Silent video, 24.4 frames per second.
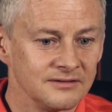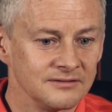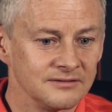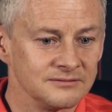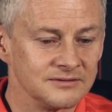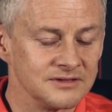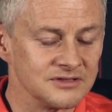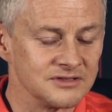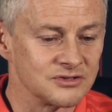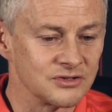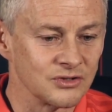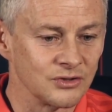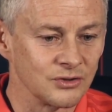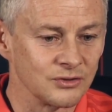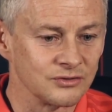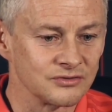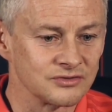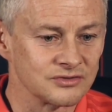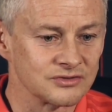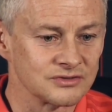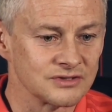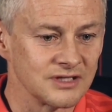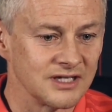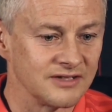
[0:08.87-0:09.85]

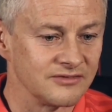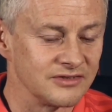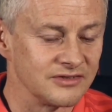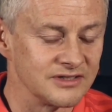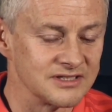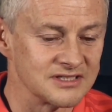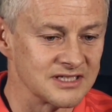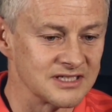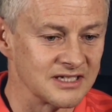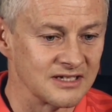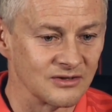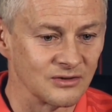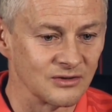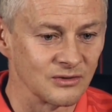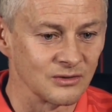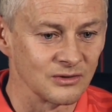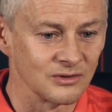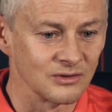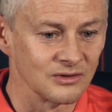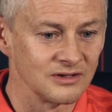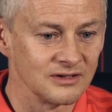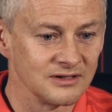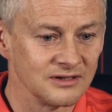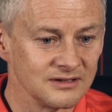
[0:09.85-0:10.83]
deserves every
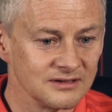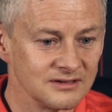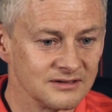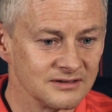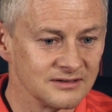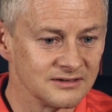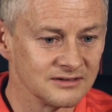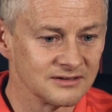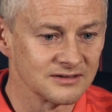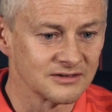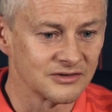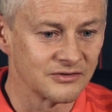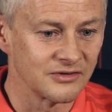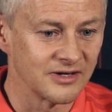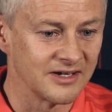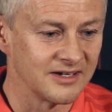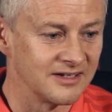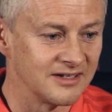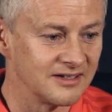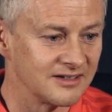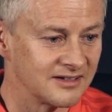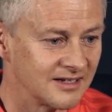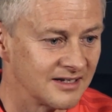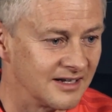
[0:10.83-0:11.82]
single
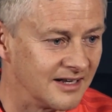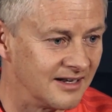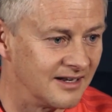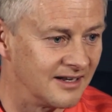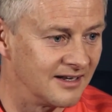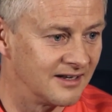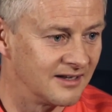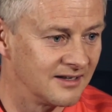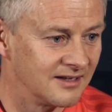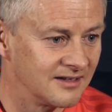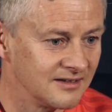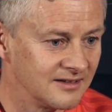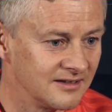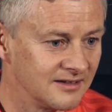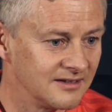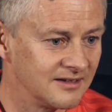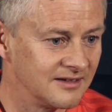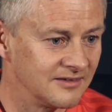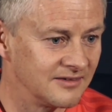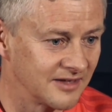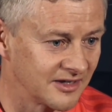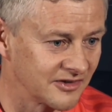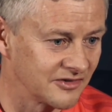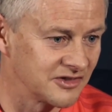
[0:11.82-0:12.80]
credit in
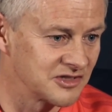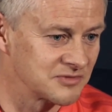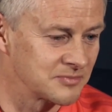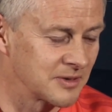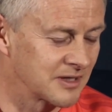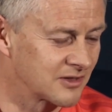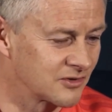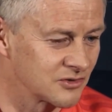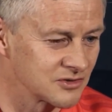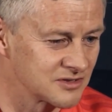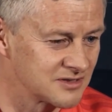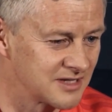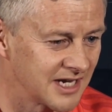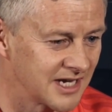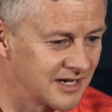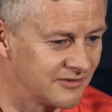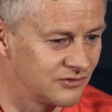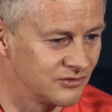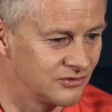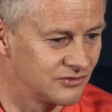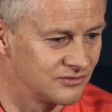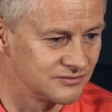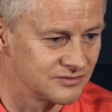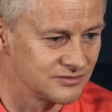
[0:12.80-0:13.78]
that respect, because
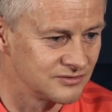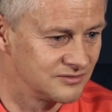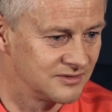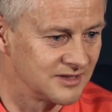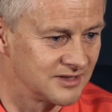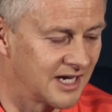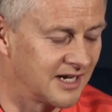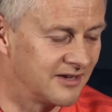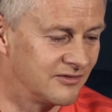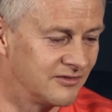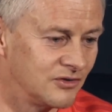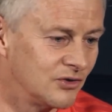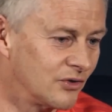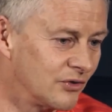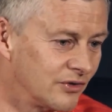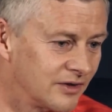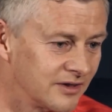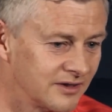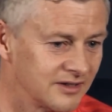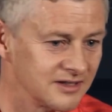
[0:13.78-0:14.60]
they've done it.